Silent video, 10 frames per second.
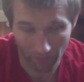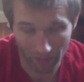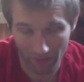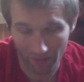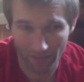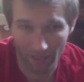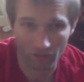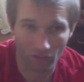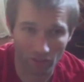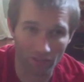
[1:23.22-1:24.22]
that is
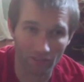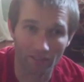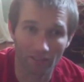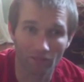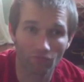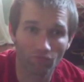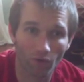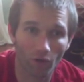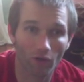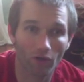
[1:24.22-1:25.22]
actually
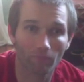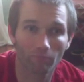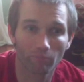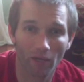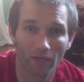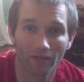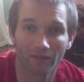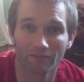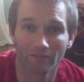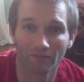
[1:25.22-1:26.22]
firm,
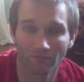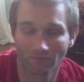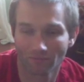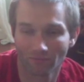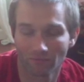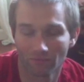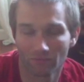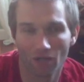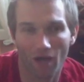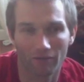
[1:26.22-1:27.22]
but
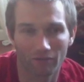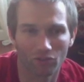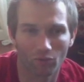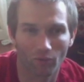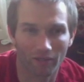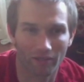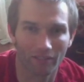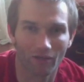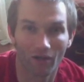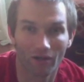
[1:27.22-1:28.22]
not
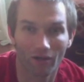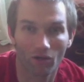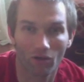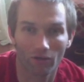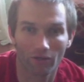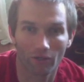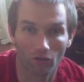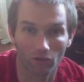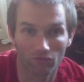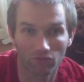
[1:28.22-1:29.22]
directly on a
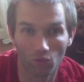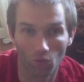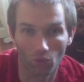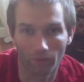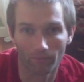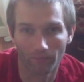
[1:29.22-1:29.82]
hard floor.